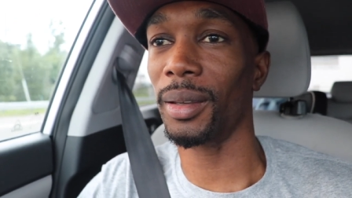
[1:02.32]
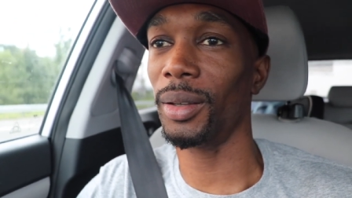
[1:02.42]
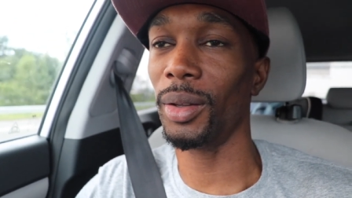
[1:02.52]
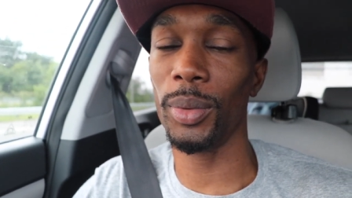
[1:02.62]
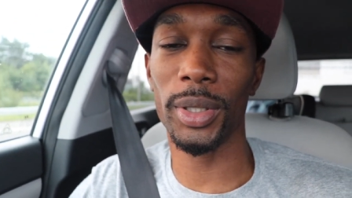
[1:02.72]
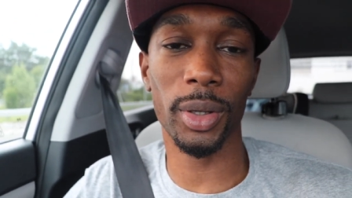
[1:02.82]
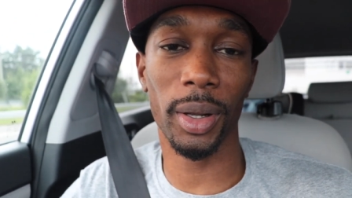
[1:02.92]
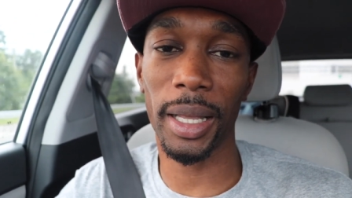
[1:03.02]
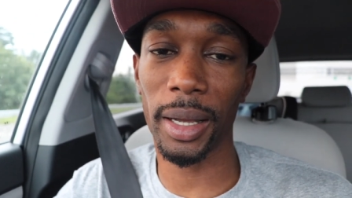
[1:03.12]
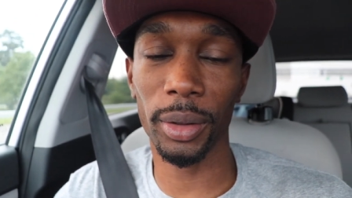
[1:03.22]
you know, we
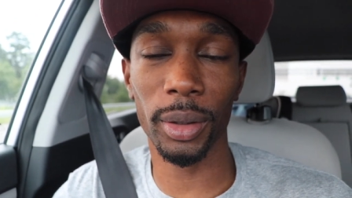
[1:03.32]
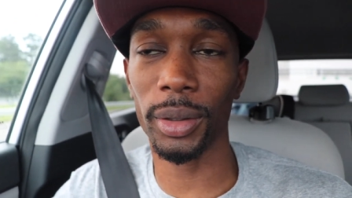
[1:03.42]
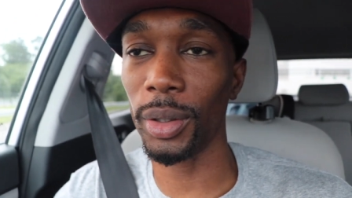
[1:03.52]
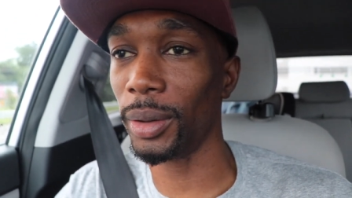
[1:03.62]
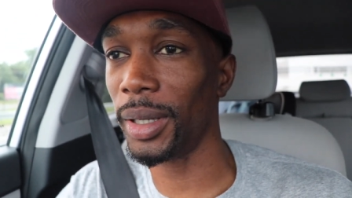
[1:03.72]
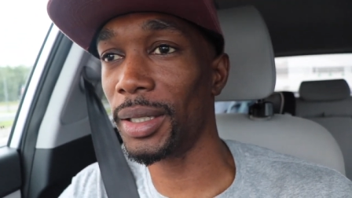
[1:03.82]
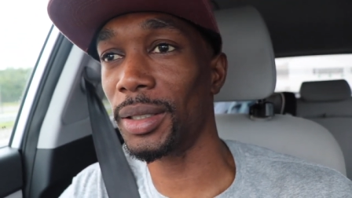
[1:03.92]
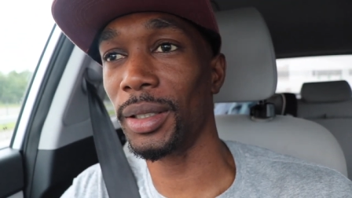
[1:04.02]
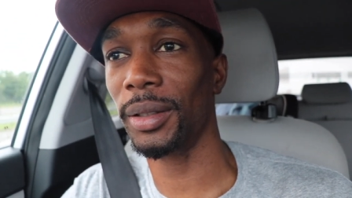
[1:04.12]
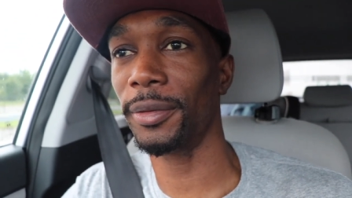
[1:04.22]
started like a little
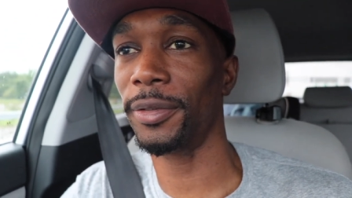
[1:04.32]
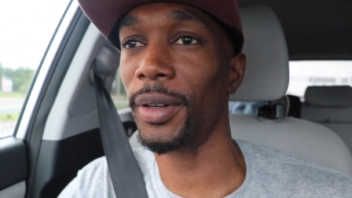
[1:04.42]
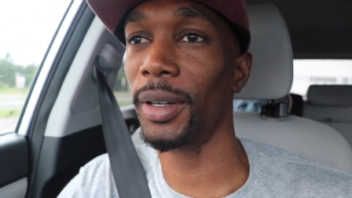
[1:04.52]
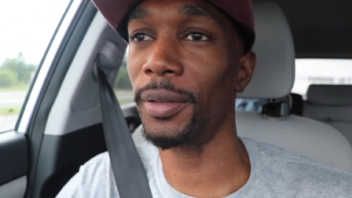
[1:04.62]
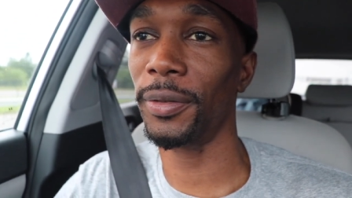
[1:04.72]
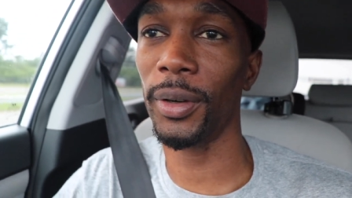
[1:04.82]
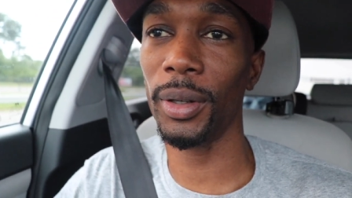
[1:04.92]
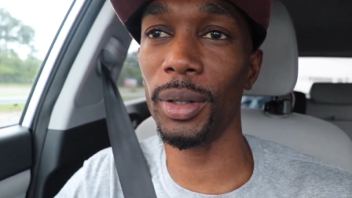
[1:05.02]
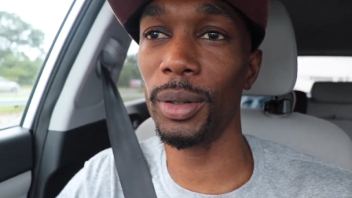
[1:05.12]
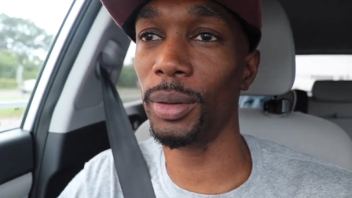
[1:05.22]
donation fund for
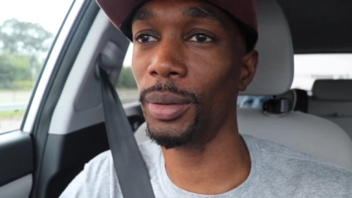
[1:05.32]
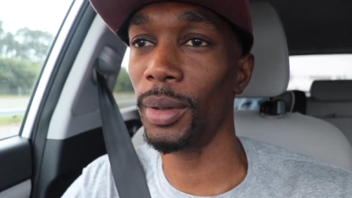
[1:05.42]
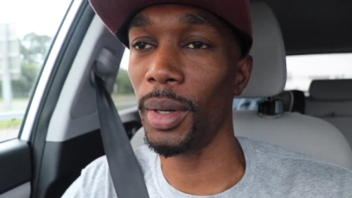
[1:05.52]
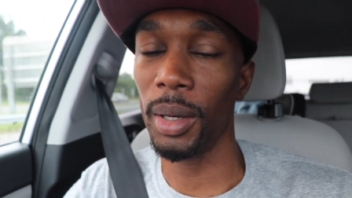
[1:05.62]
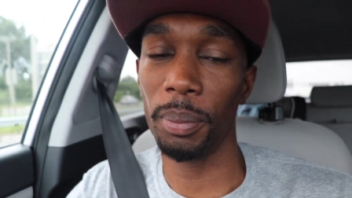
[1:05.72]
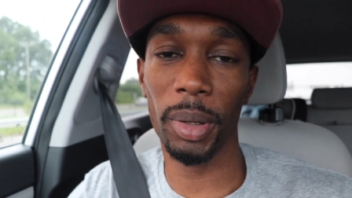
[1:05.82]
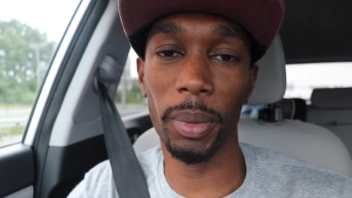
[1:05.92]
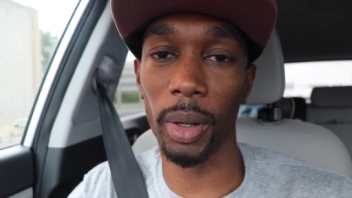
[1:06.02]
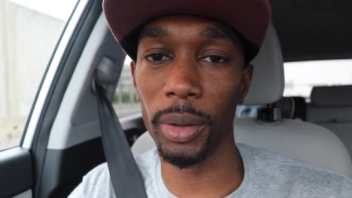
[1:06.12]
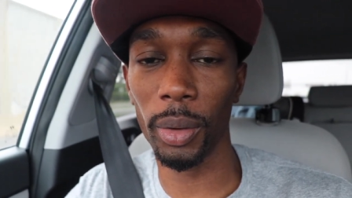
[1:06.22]
you.
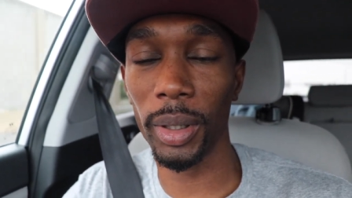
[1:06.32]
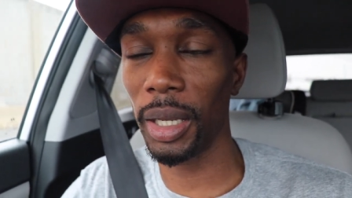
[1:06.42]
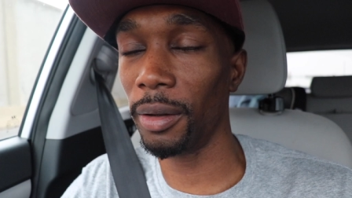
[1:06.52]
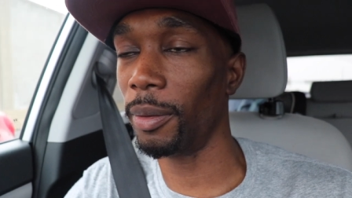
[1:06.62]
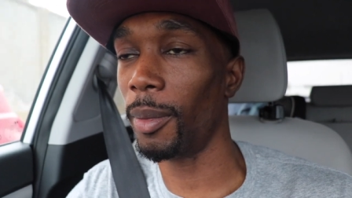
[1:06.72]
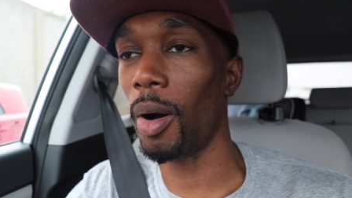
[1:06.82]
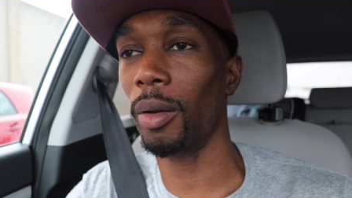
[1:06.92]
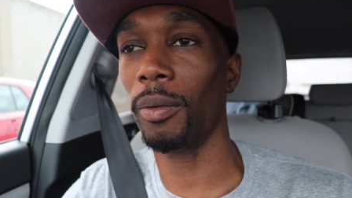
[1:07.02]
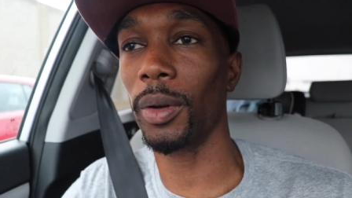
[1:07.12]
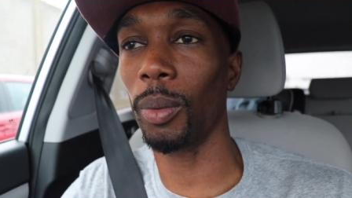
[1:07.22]
People are donating from
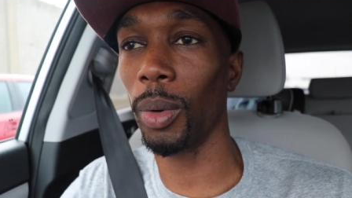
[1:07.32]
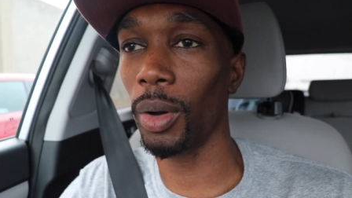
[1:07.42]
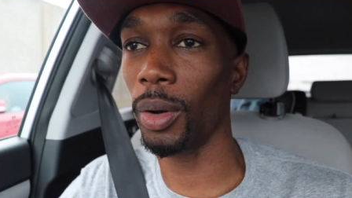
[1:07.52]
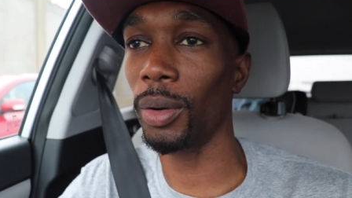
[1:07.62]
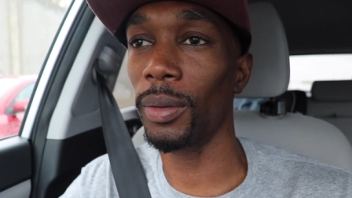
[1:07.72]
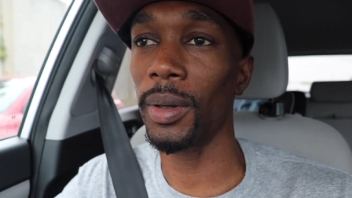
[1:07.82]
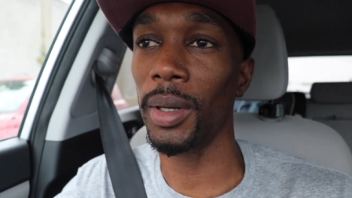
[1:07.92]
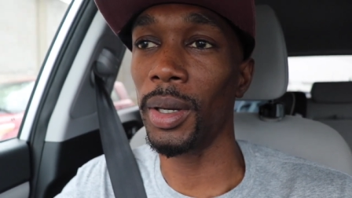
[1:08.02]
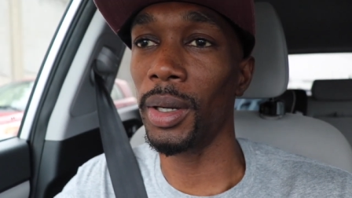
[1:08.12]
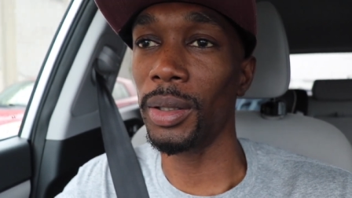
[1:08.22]
all over the world
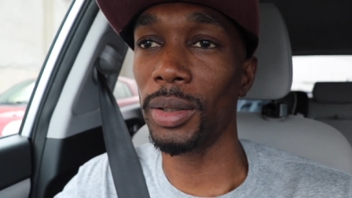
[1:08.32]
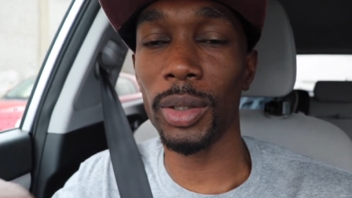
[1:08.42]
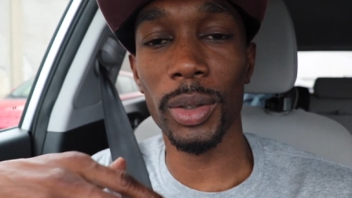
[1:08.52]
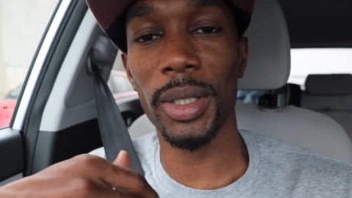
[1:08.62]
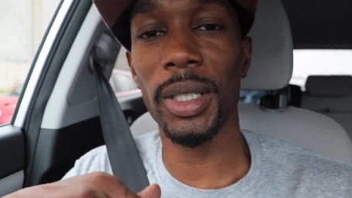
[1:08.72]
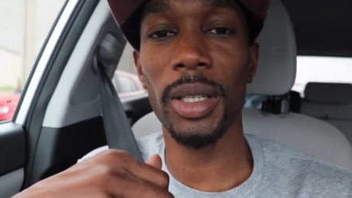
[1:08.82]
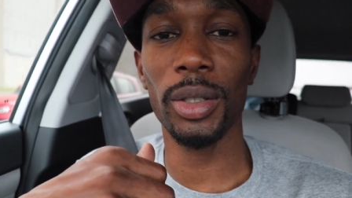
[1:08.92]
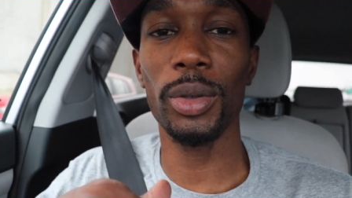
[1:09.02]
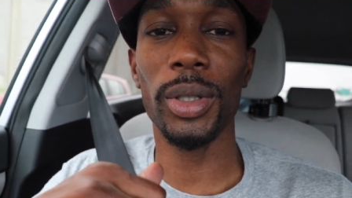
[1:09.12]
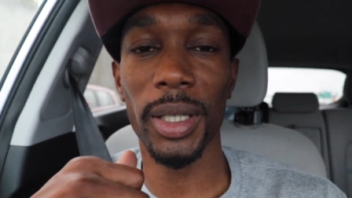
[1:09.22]
to see
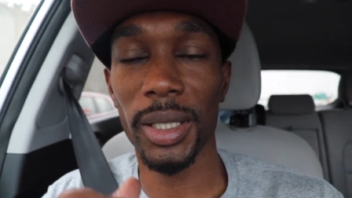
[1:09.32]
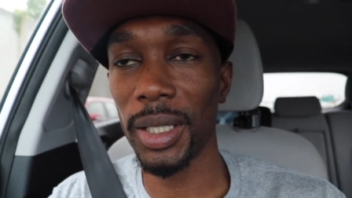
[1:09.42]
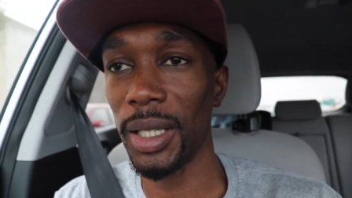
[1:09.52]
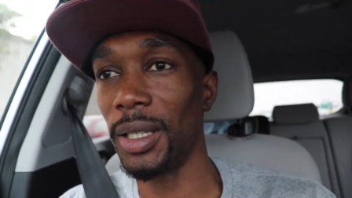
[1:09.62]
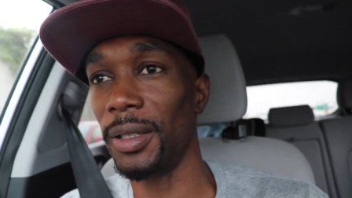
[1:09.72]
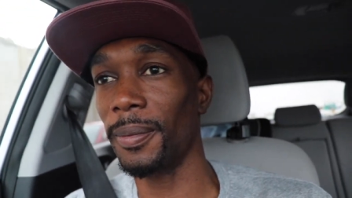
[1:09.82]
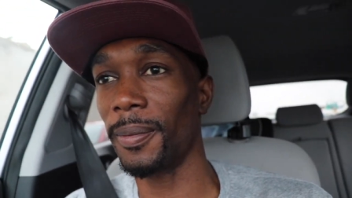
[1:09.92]
you succeed.